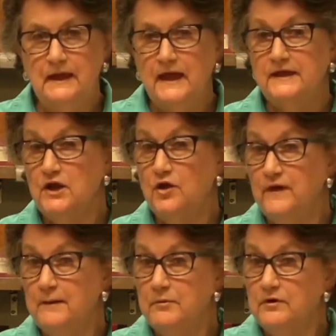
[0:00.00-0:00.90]
In
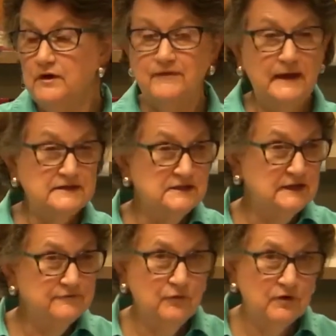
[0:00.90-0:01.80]
November of
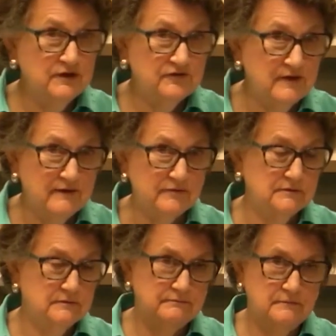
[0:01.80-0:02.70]

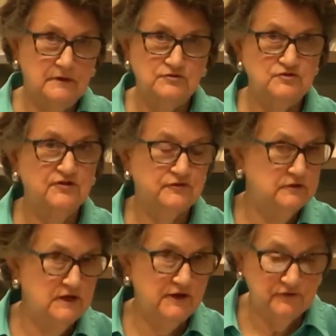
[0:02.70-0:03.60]
1847, just a
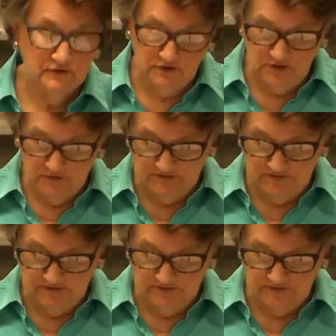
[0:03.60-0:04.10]
dozen years